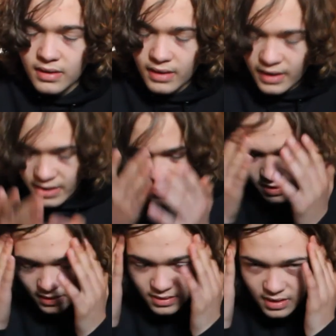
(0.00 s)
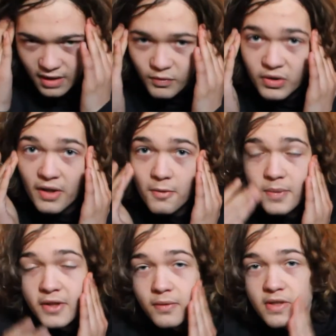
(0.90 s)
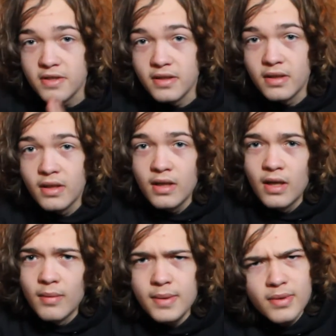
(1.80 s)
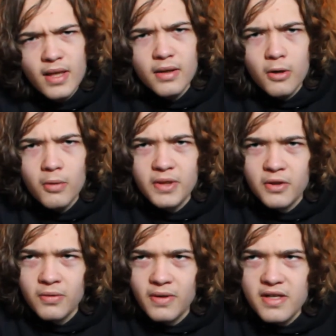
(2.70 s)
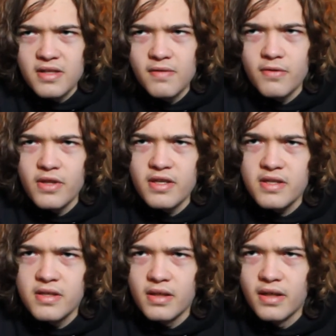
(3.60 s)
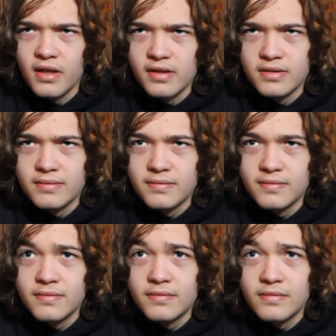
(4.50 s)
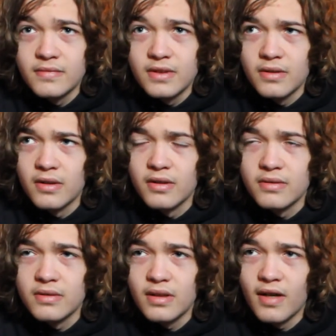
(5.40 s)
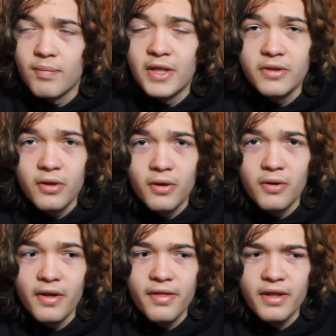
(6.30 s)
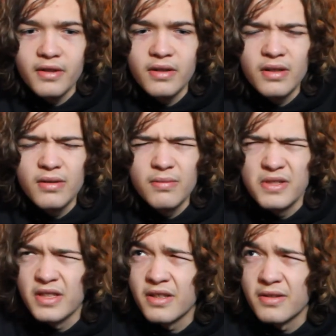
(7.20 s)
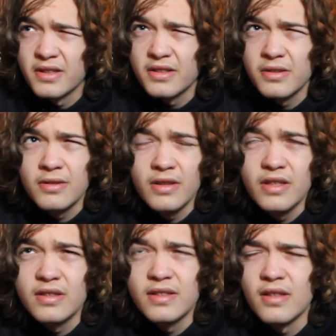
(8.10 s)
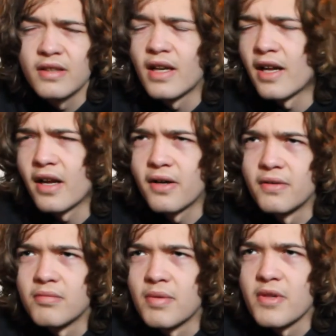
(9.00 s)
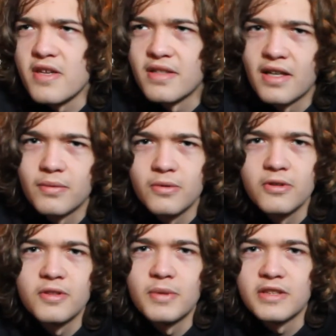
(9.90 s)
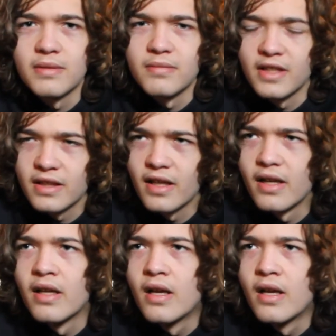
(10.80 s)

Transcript: I think is kind of another big reason. People kind of call me crazy for this, or I've been called, I think, ridiculous or crazy, or I don't remember the exact words, but something like that.